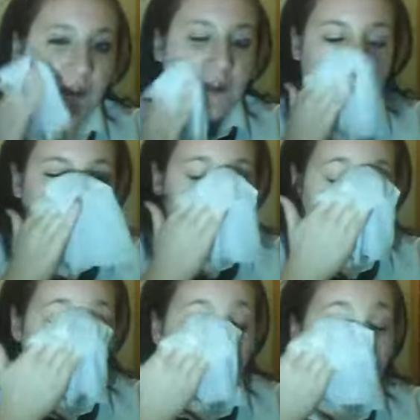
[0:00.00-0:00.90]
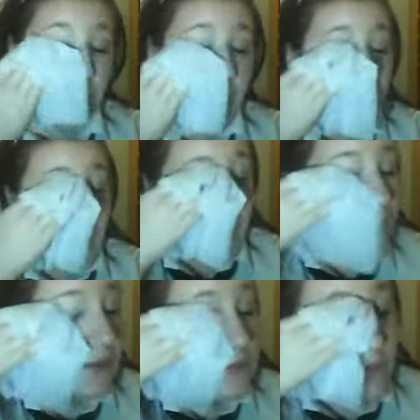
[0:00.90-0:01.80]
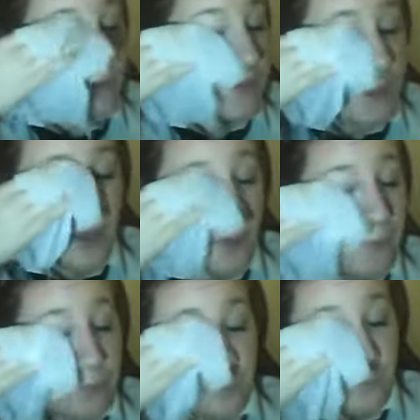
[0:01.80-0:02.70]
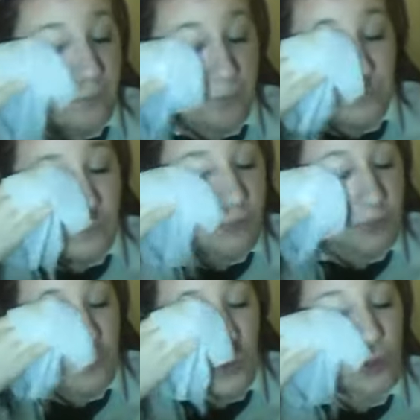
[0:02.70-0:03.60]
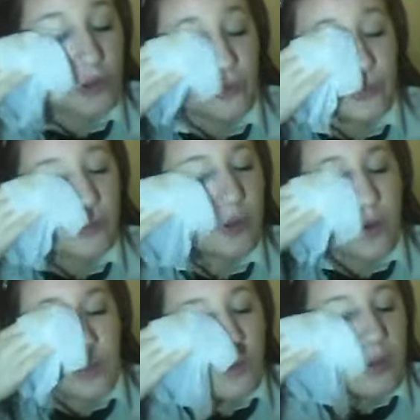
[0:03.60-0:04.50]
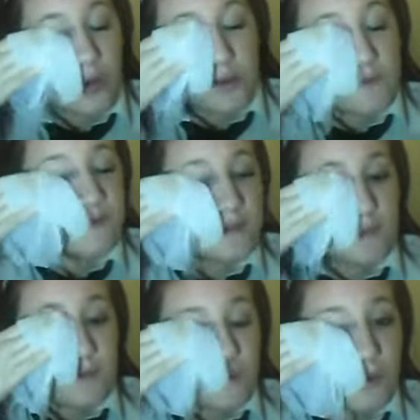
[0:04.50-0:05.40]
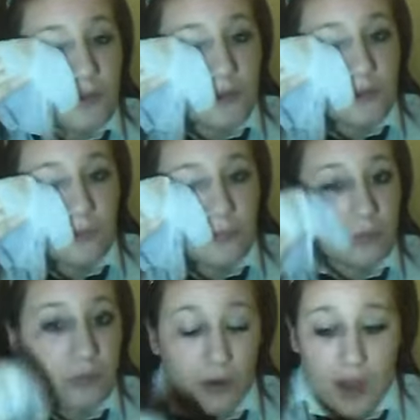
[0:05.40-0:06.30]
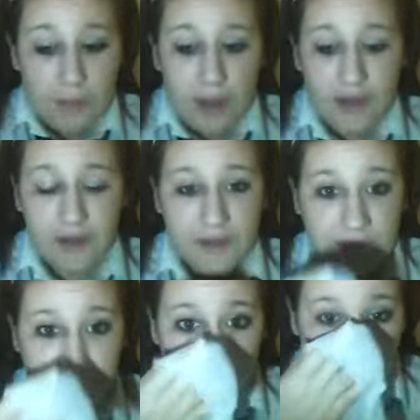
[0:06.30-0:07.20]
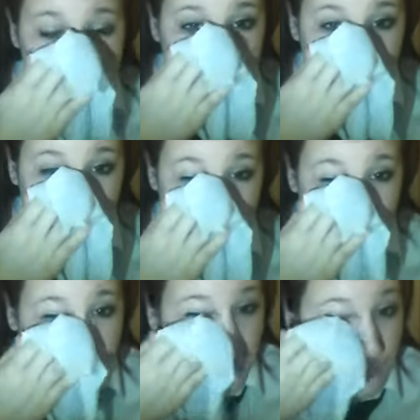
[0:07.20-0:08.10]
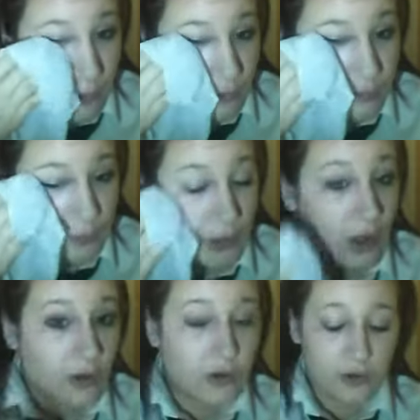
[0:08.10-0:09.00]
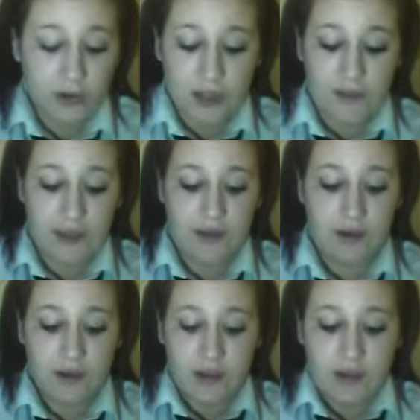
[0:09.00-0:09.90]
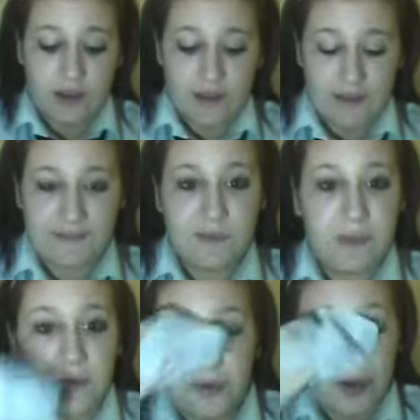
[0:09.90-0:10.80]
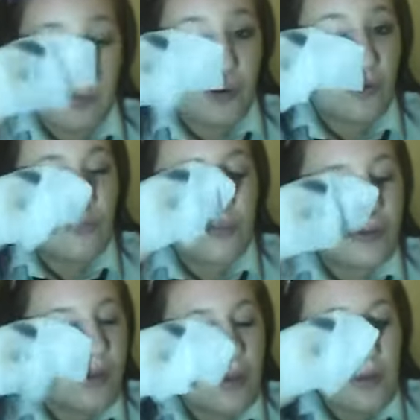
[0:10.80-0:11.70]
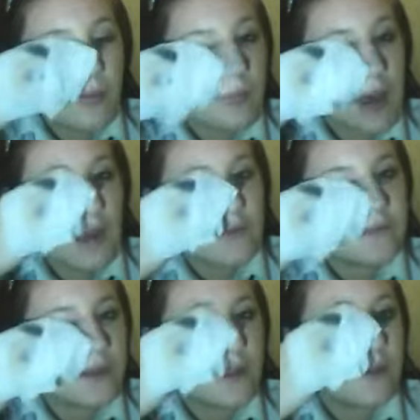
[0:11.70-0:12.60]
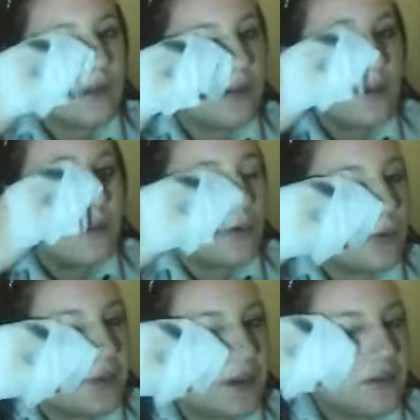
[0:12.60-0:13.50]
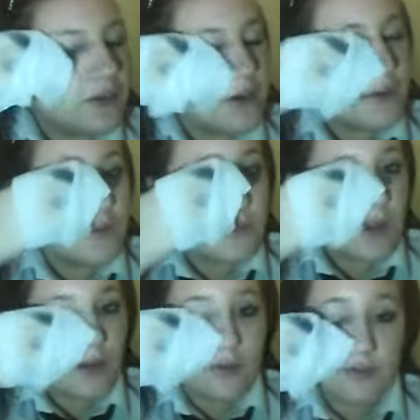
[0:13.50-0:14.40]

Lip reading: needs to go into the pores, because how you get spots is the pores block, and then it gets a build up of pus and all that gross stuff.